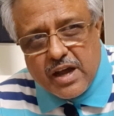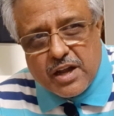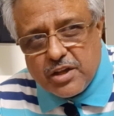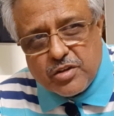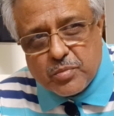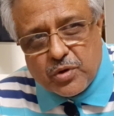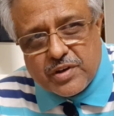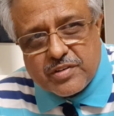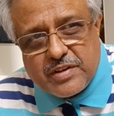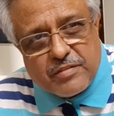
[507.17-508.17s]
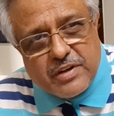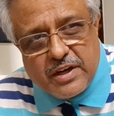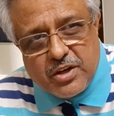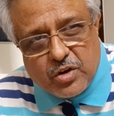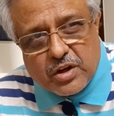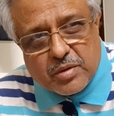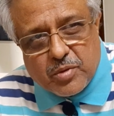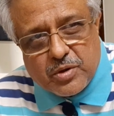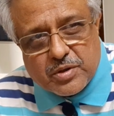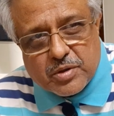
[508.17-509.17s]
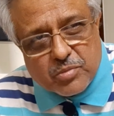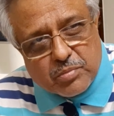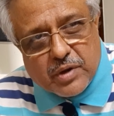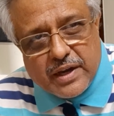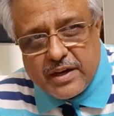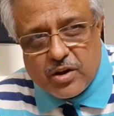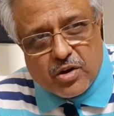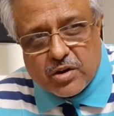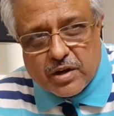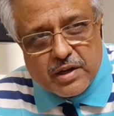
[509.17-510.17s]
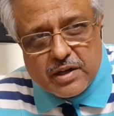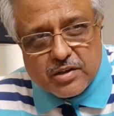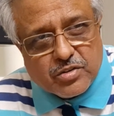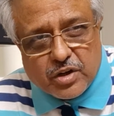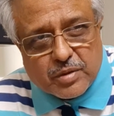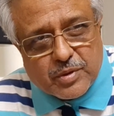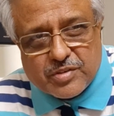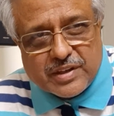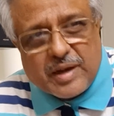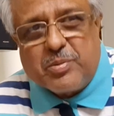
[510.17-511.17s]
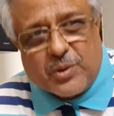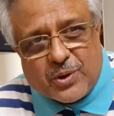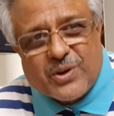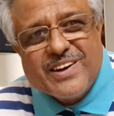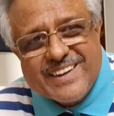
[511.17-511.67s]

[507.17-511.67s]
this book is definitely not about Mumbai, or it is not about Singapore.